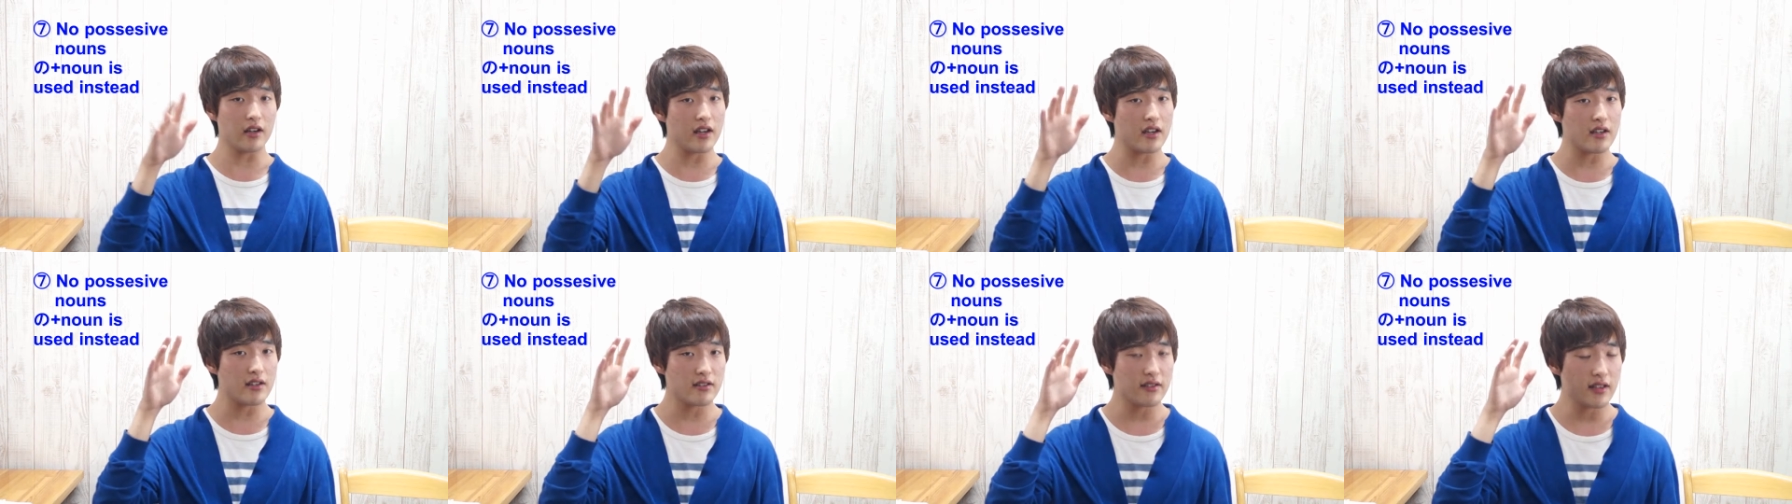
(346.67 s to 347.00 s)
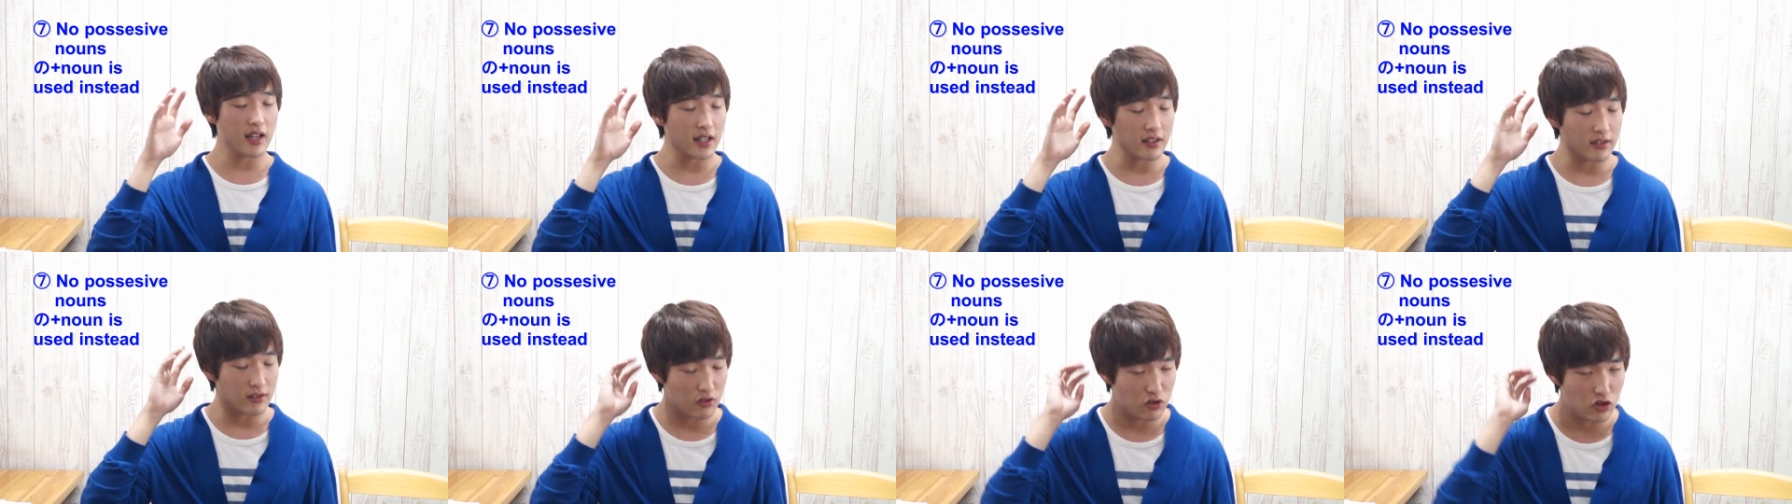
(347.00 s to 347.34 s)
is
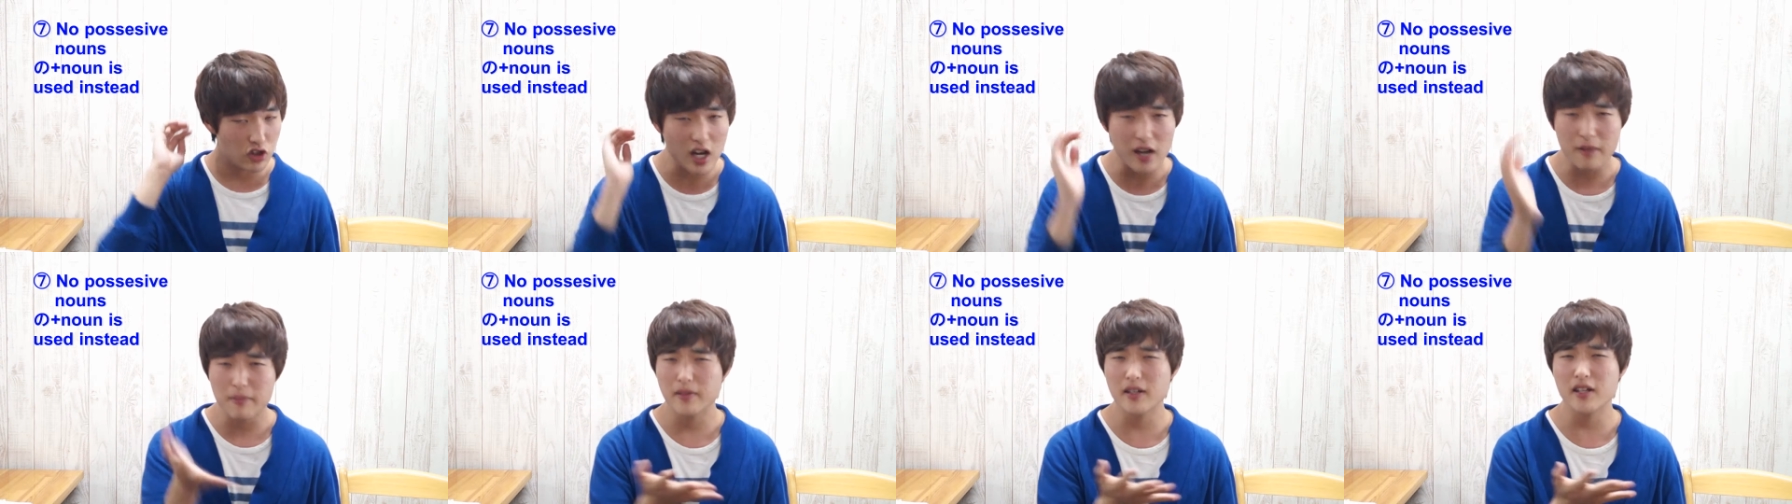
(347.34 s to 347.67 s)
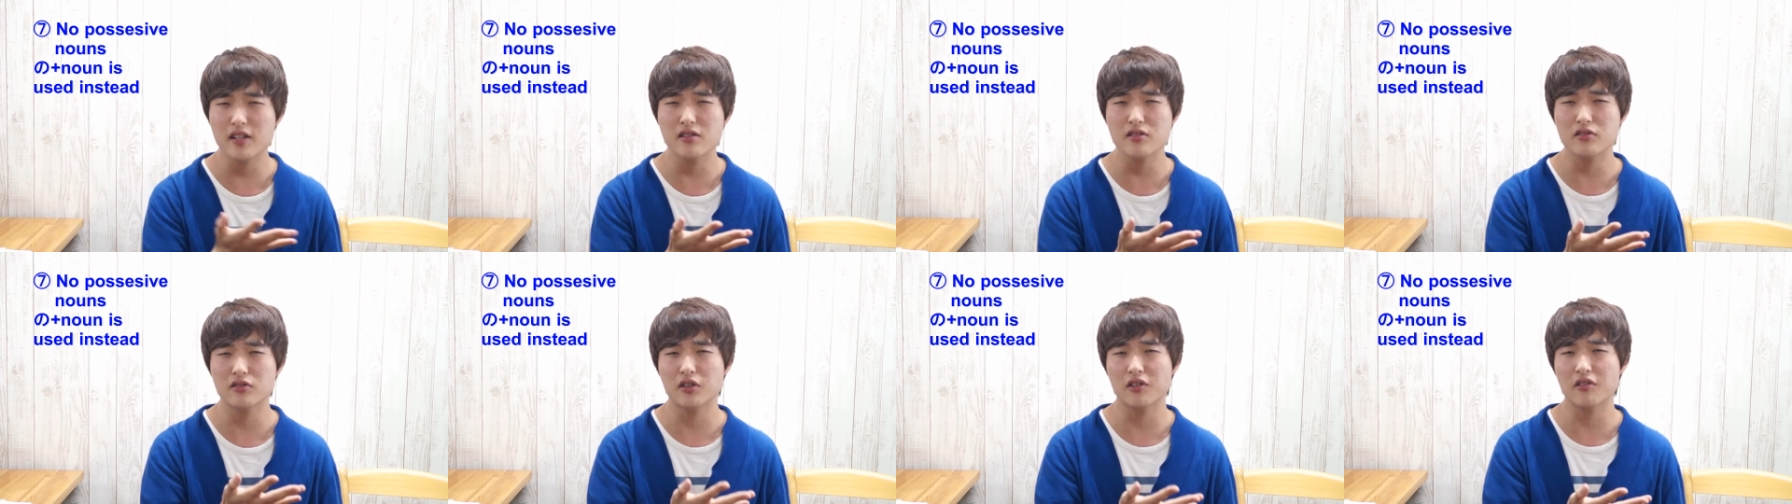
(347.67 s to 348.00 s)
that
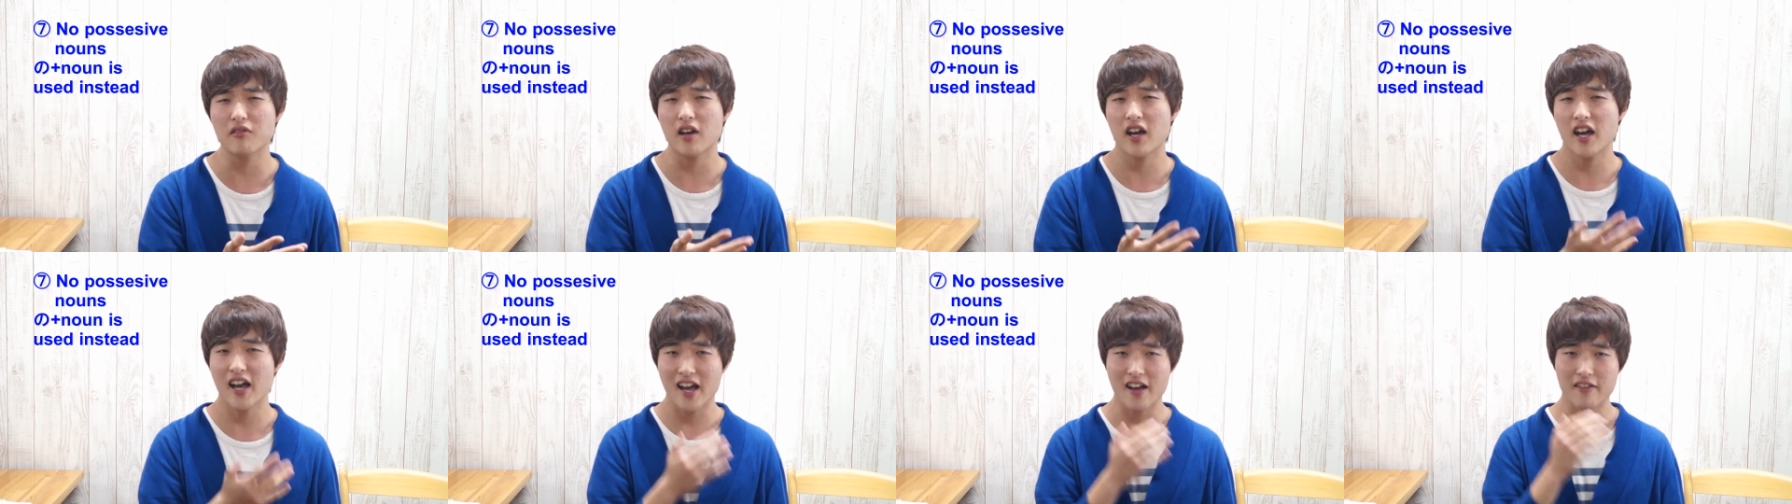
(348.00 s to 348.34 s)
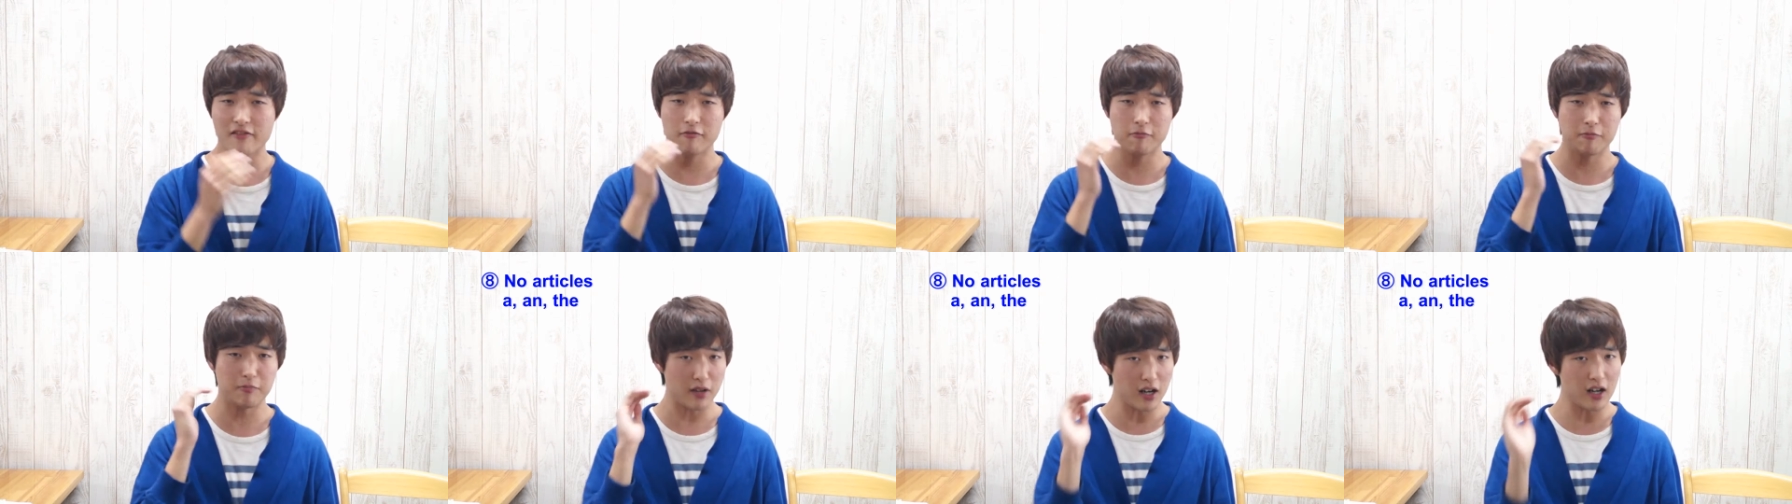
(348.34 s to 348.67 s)
Japanese don't
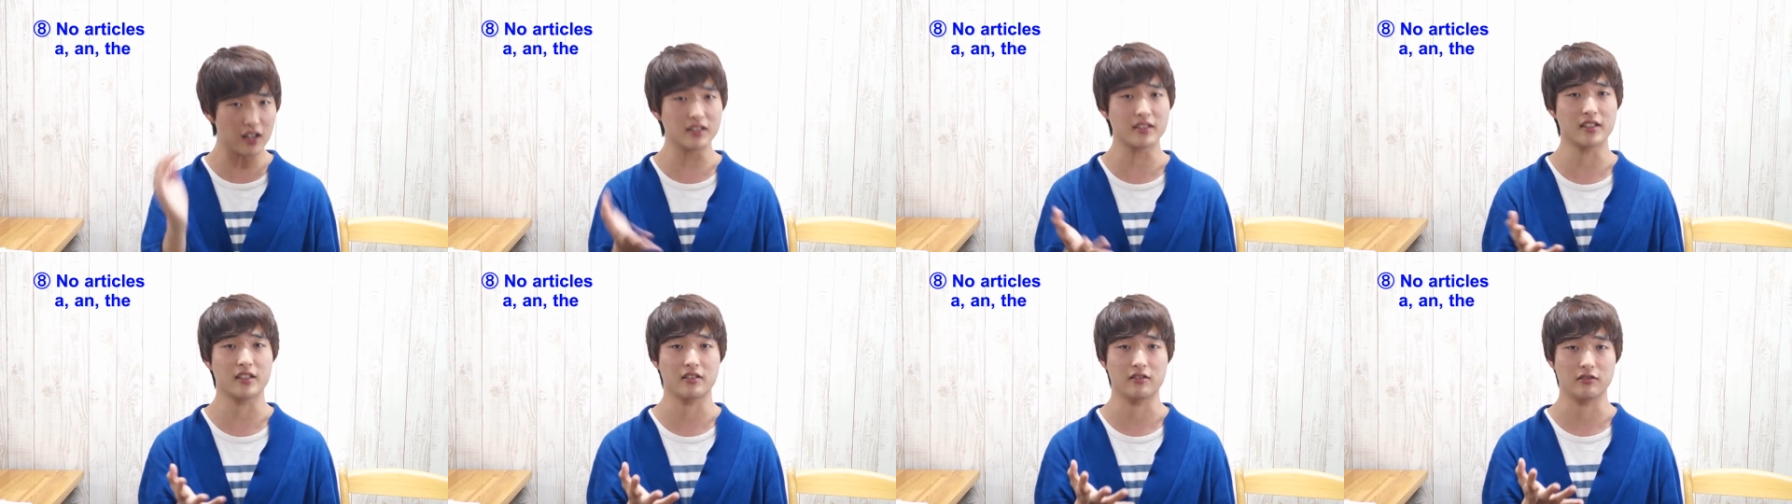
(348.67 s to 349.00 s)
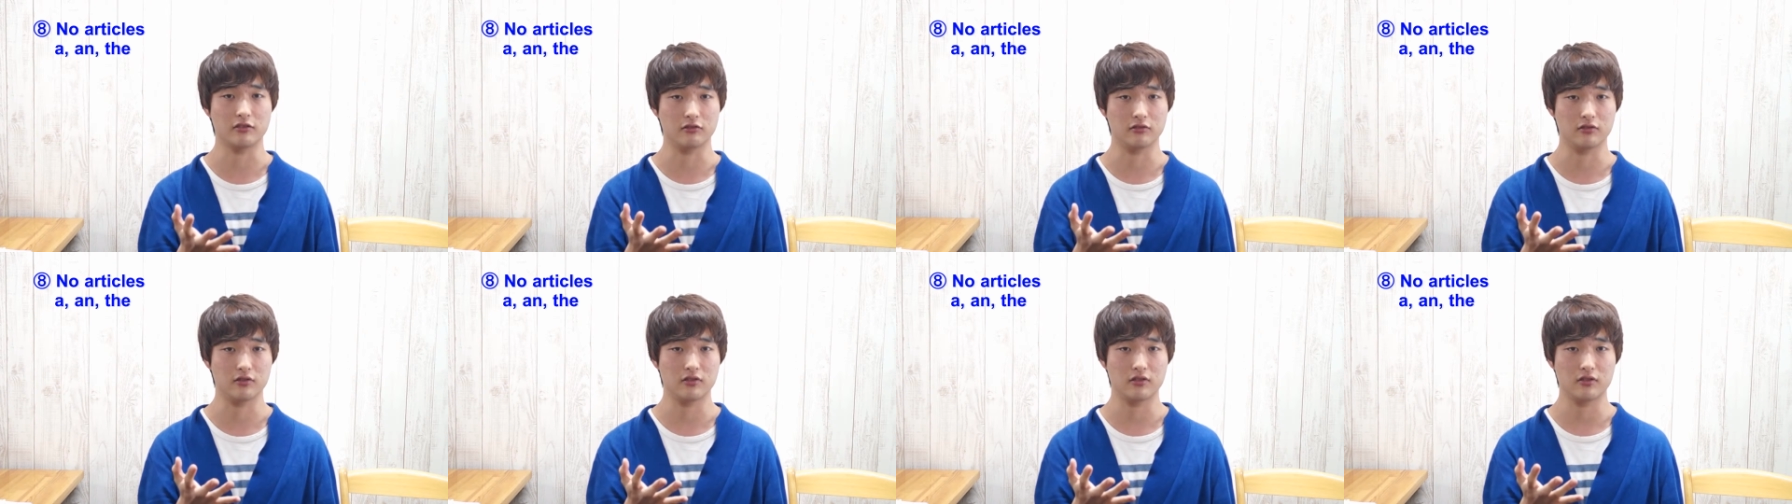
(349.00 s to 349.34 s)
have
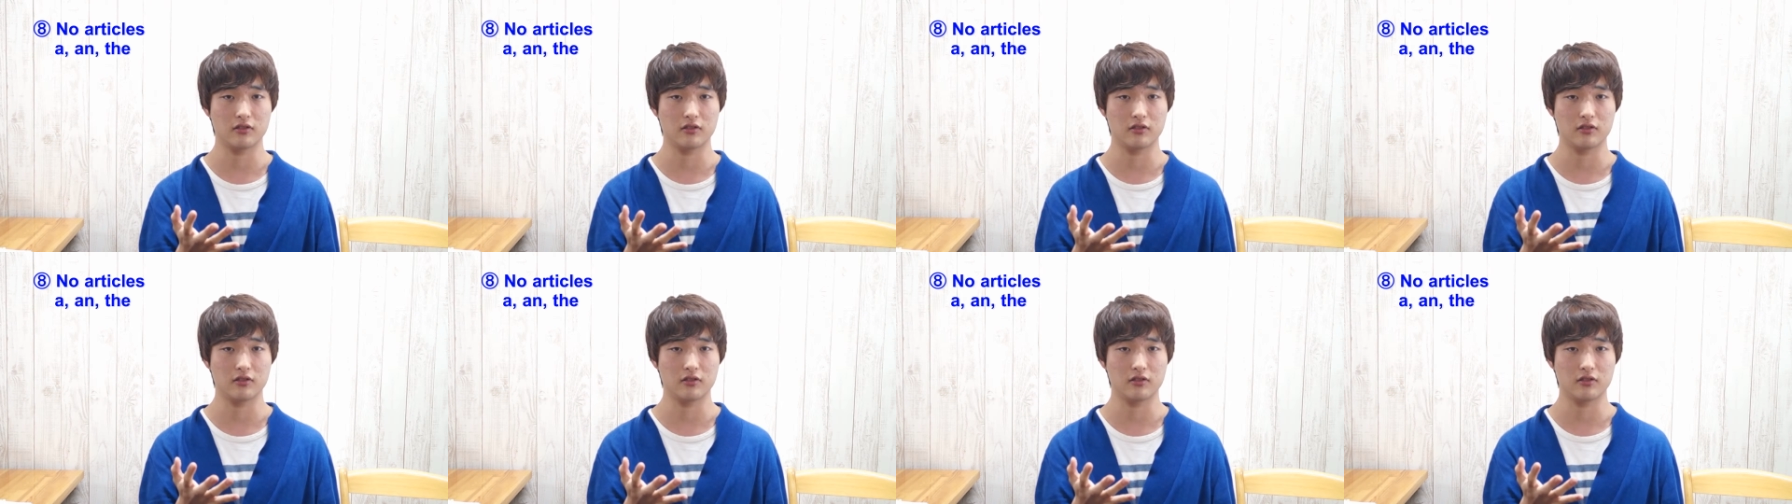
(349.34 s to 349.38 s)
particles.